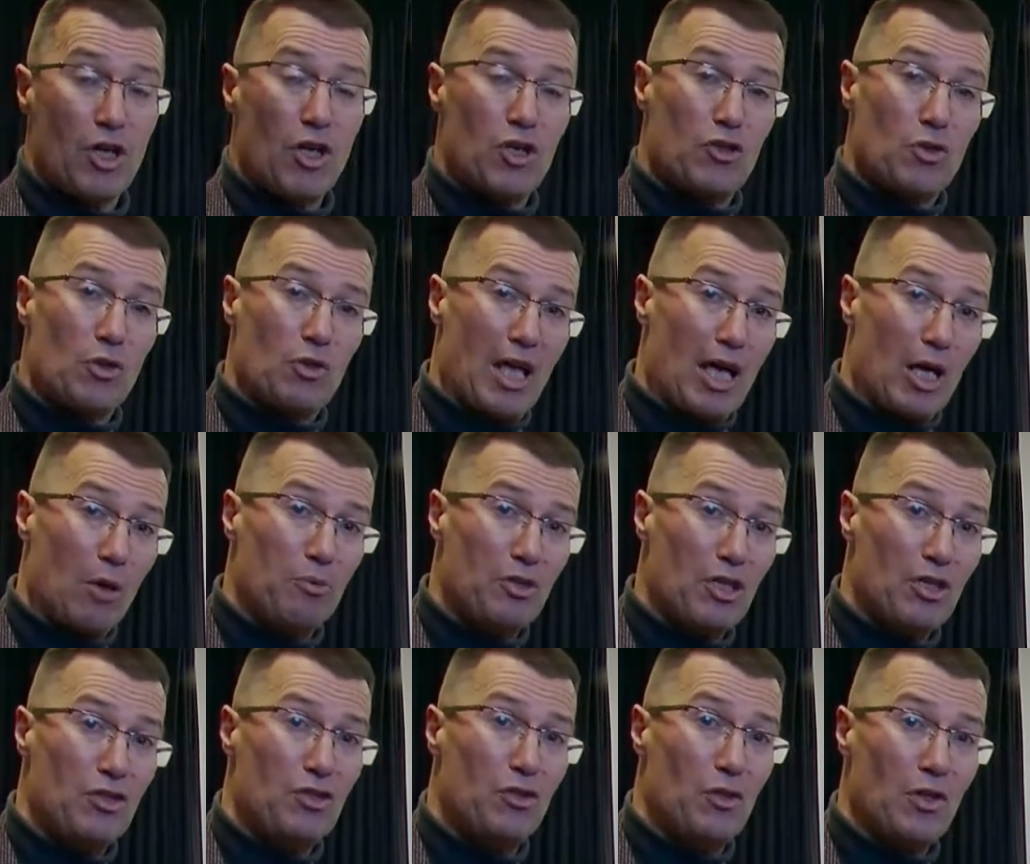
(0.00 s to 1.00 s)
So it helps
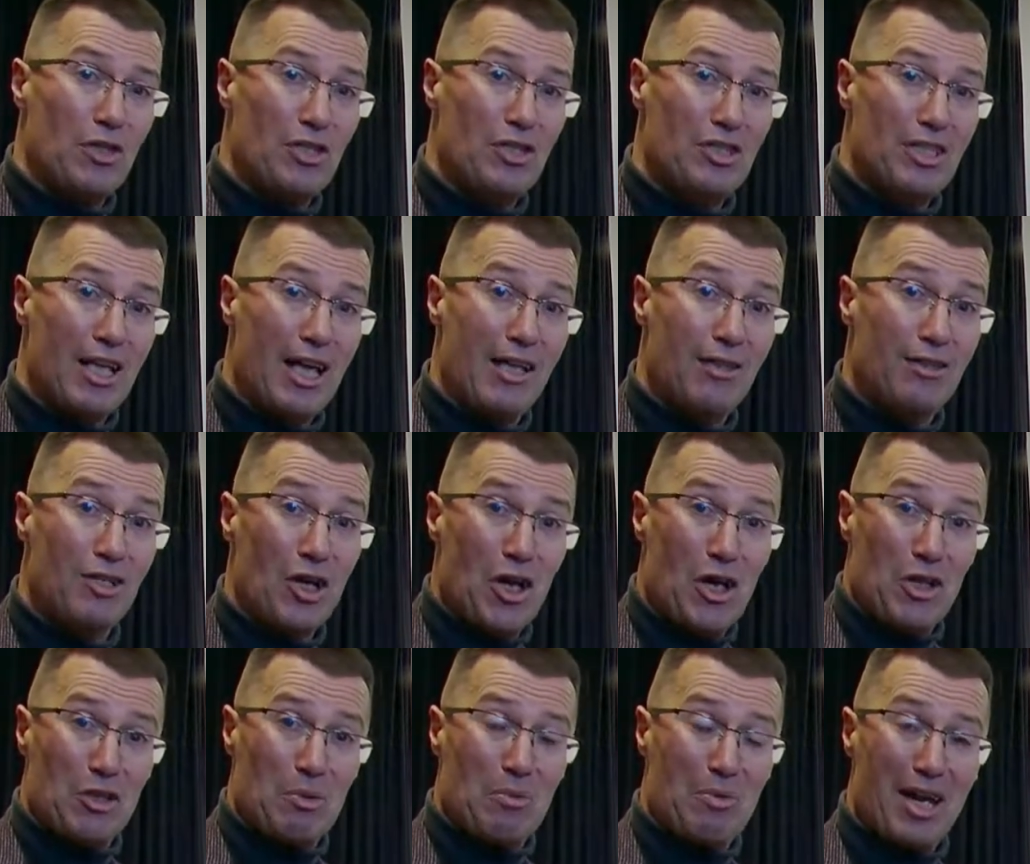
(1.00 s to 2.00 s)
us to understand
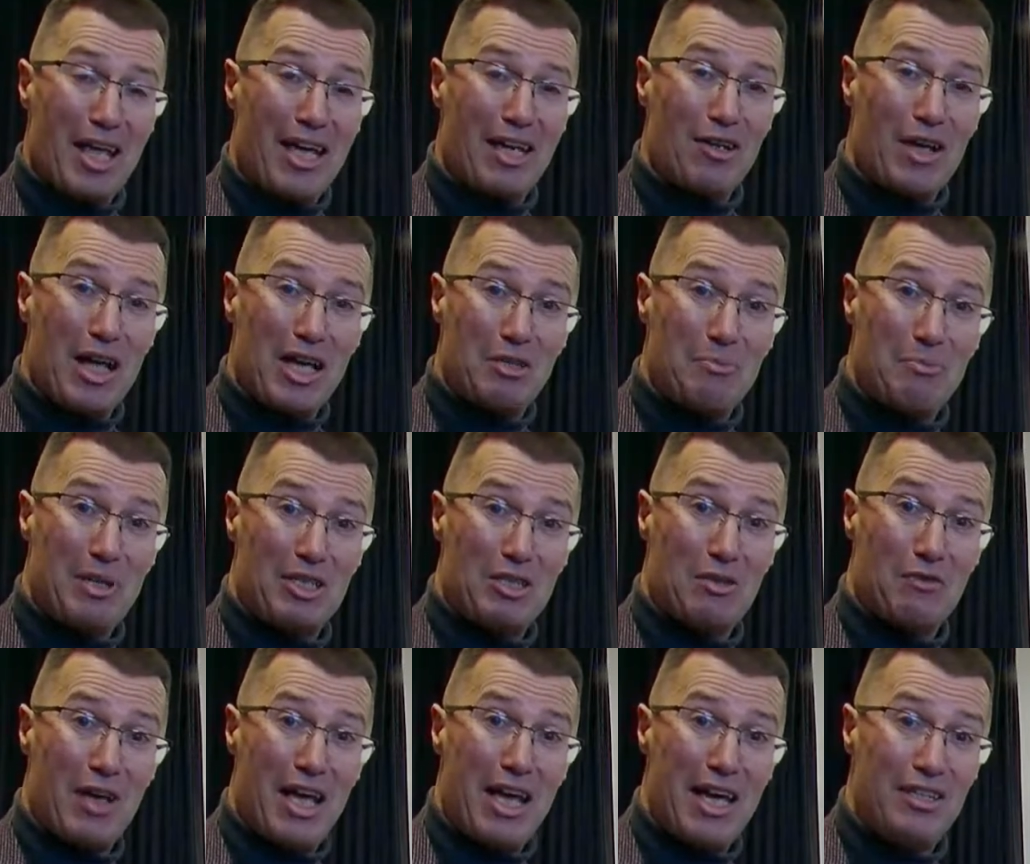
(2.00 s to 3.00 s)
the molecular aspects
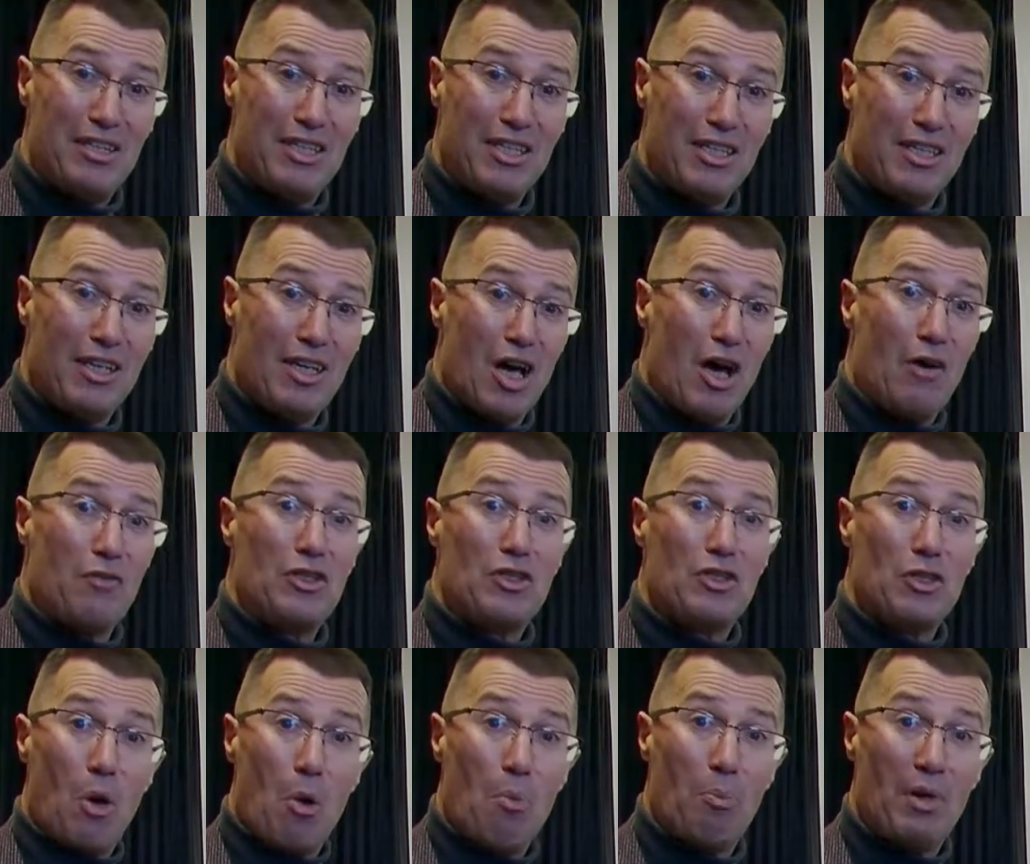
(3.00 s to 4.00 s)
of aging of this
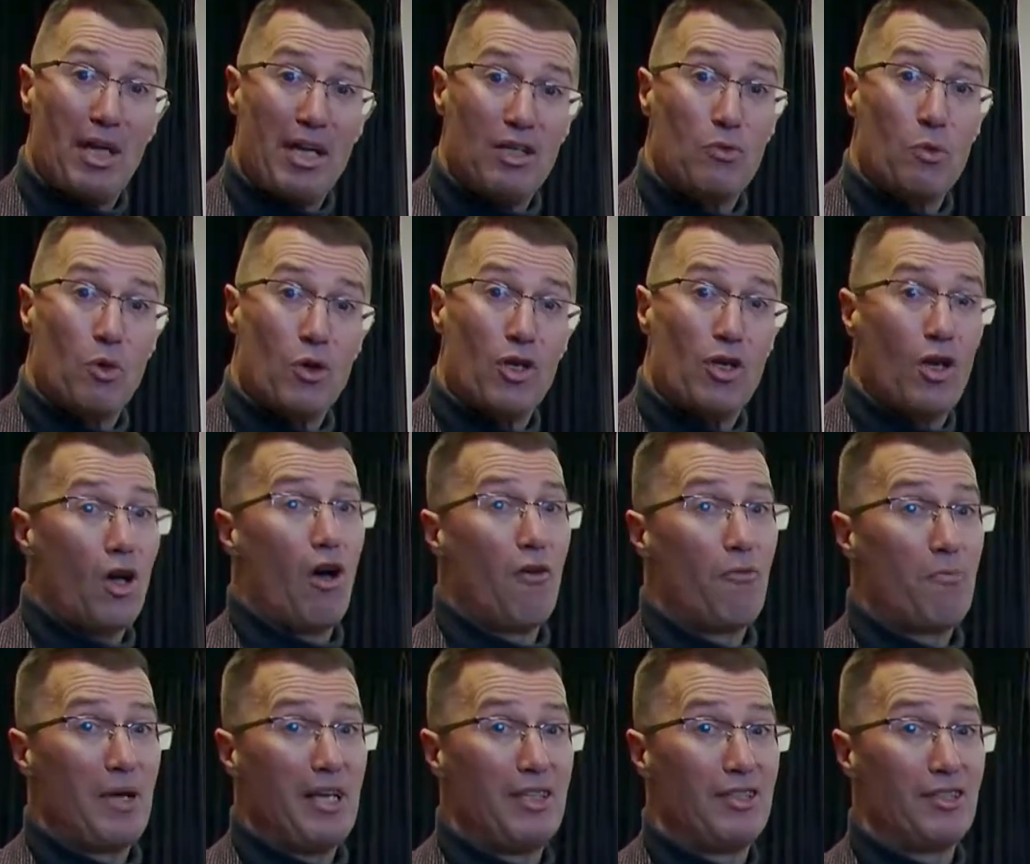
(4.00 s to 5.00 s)
complex work of
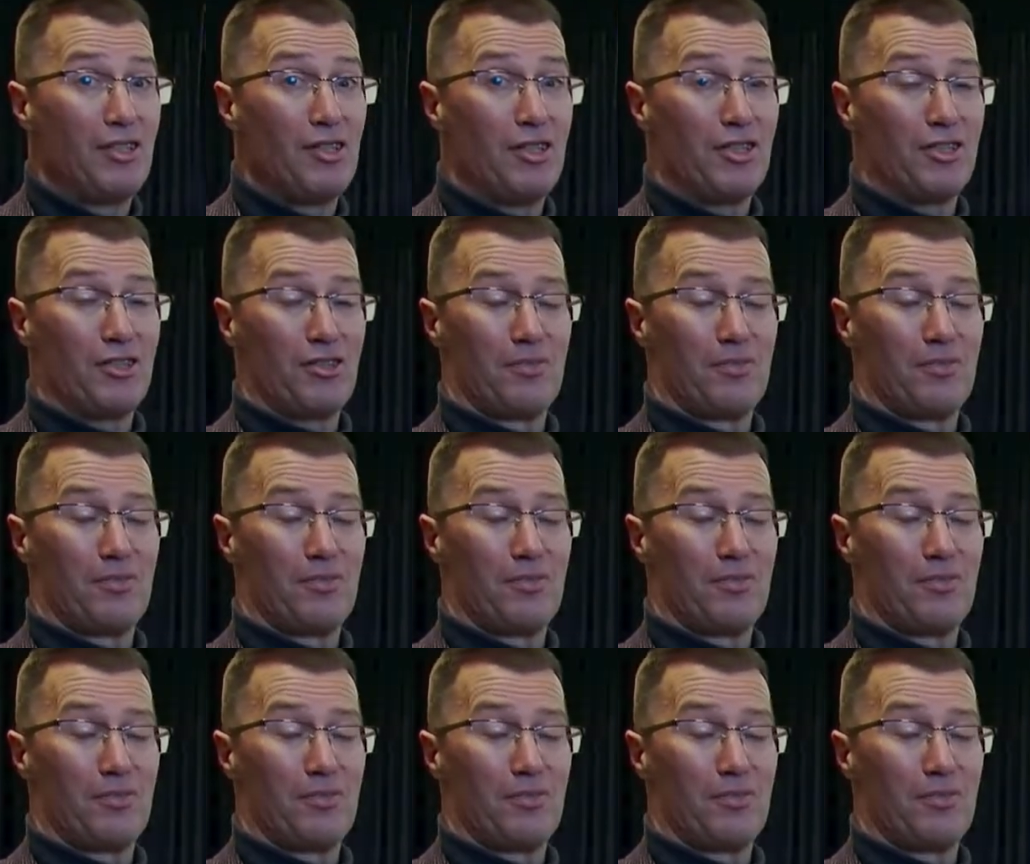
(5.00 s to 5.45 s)
painted art.